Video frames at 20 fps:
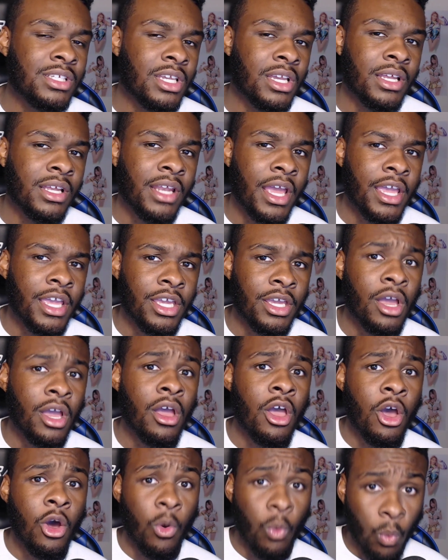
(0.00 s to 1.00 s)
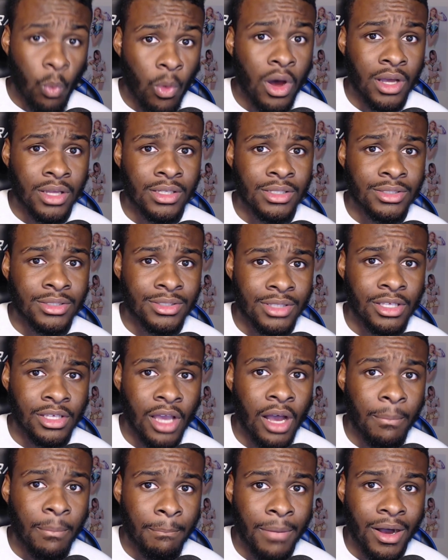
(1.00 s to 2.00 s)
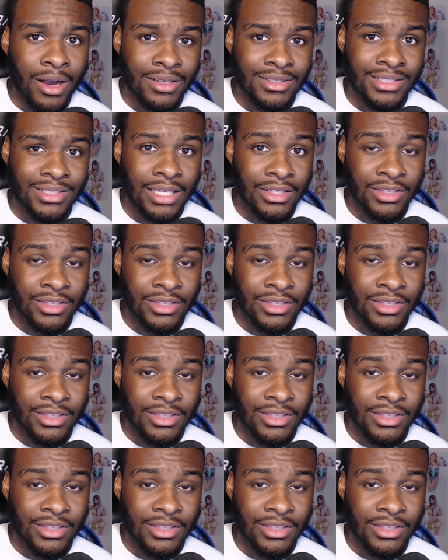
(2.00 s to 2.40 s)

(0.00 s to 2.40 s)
TNA was the Young Bucks.